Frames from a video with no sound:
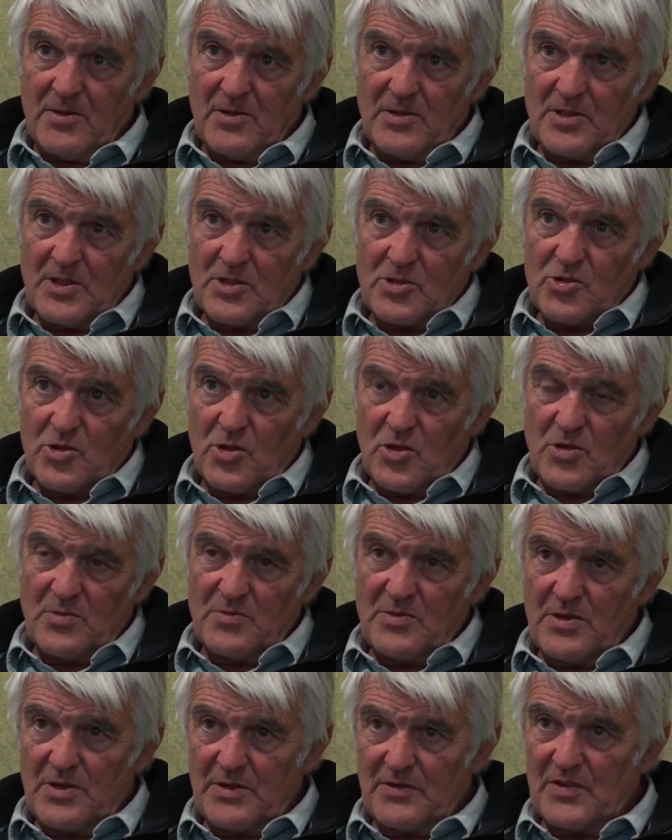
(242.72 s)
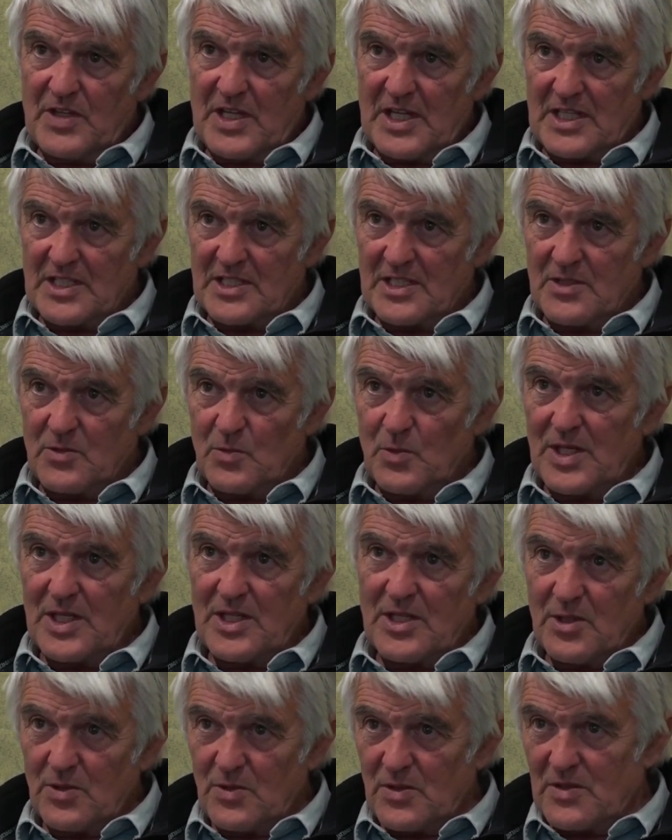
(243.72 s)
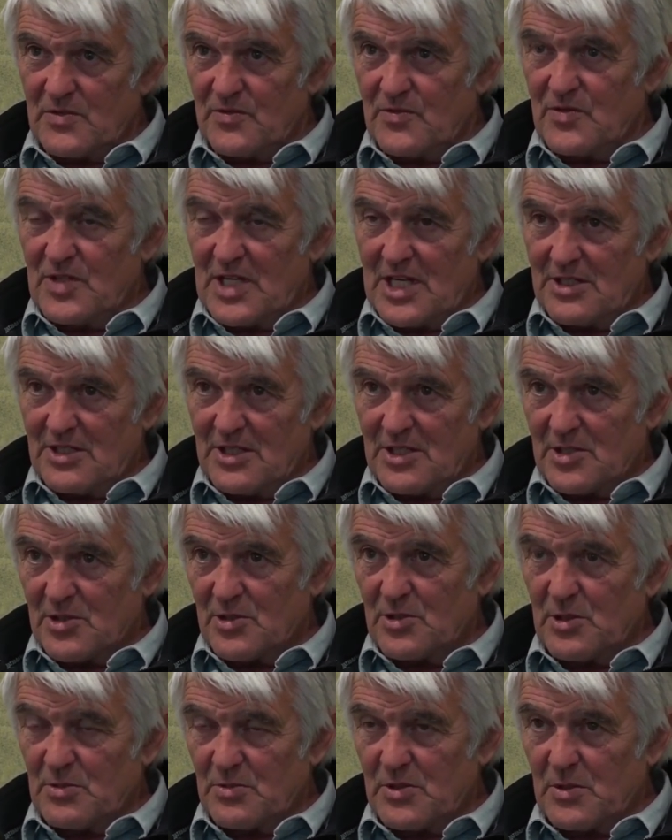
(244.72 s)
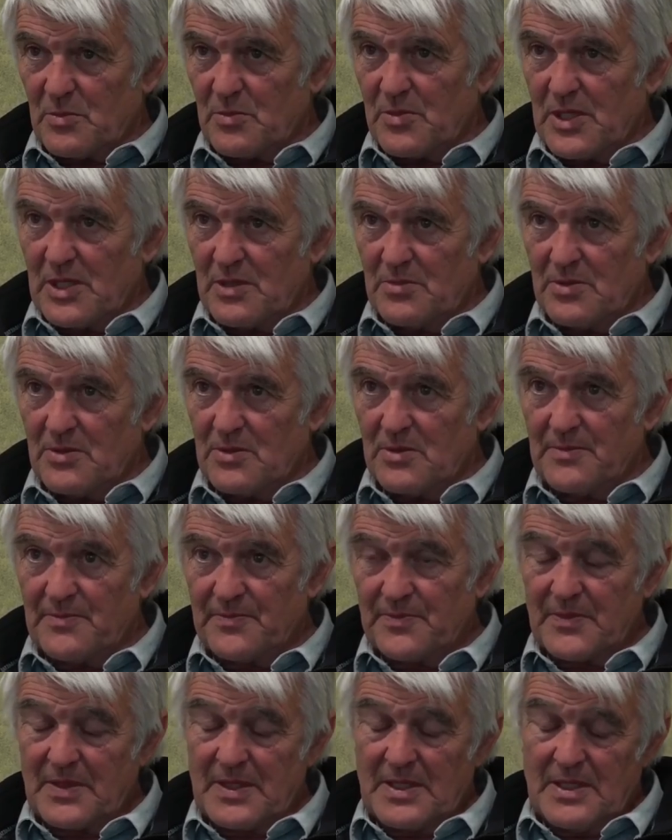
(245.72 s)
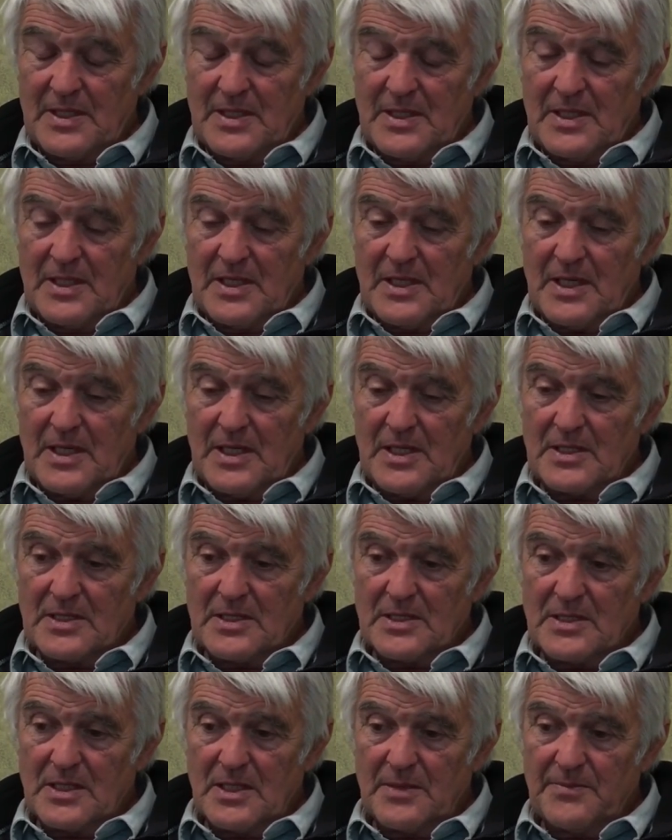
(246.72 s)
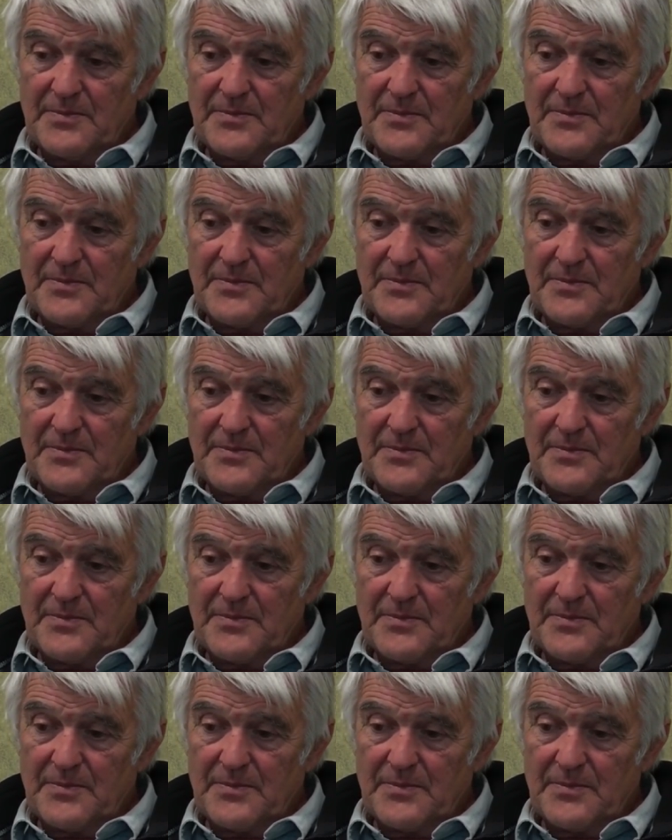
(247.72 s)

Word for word: on the trauma of that with those various groups of people. And